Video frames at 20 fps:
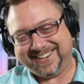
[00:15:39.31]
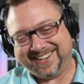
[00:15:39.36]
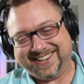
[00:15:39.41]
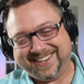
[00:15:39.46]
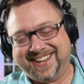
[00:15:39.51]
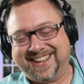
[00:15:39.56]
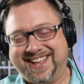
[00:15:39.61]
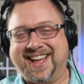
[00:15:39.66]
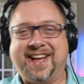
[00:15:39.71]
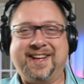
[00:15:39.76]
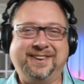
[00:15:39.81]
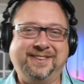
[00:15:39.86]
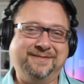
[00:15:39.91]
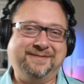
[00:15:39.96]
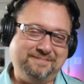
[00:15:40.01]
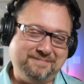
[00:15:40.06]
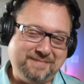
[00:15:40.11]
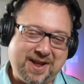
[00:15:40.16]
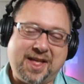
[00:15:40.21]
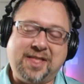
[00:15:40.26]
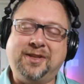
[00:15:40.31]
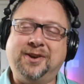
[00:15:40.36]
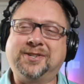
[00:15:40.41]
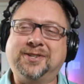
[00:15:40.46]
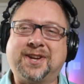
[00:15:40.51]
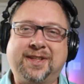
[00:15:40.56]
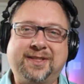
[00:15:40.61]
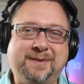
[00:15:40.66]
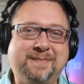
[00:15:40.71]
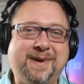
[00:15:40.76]
Right. There's
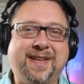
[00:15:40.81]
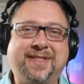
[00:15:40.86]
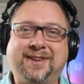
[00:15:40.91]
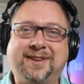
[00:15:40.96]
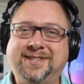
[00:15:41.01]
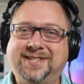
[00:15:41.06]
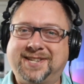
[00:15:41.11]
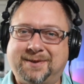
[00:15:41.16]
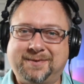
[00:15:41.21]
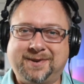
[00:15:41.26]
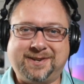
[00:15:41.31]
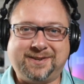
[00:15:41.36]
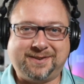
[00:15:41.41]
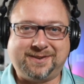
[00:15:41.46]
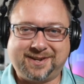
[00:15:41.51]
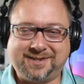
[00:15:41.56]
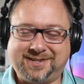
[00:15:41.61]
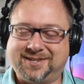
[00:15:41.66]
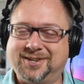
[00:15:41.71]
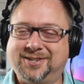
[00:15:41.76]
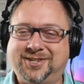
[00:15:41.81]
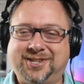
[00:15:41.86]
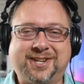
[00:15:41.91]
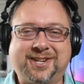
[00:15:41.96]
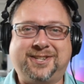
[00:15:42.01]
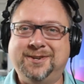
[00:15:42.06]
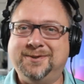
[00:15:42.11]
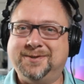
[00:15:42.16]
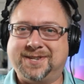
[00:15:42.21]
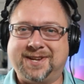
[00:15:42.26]
other methods I would suggest
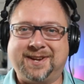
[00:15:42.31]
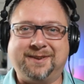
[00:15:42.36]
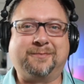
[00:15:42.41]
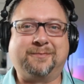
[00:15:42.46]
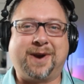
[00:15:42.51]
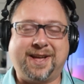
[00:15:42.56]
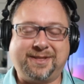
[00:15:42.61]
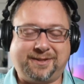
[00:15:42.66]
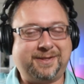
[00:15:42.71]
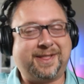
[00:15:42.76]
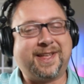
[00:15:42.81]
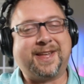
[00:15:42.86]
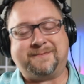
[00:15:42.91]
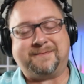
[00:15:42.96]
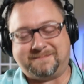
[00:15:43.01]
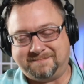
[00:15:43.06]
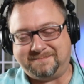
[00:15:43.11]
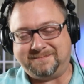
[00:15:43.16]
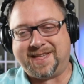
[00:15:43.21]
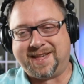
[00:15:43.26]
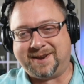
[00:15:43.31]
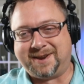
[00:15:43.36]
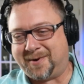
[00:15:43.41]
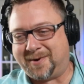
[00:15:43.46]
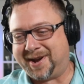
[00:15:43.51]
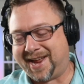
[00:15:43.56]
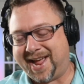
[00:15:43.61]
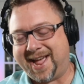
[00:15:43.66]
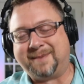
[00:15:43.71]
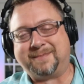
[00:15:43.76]
using rather than what
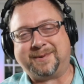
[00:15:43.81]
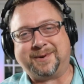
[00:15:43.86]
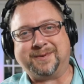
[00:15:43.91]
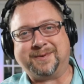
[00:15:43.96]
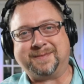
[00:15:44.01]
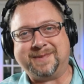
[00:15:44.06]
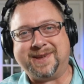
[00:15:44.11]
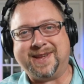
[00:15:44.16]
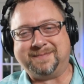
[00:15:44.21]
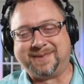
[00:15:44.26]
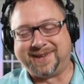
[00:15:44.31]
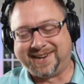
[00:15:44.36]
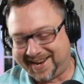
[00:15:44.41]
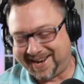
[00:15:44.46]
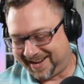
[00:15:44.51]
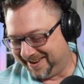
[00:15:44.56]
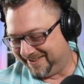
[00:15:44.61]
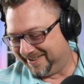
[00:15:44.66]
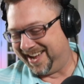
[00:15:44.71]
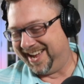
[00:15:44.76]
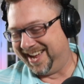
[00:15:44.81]
happened with me. But anyway.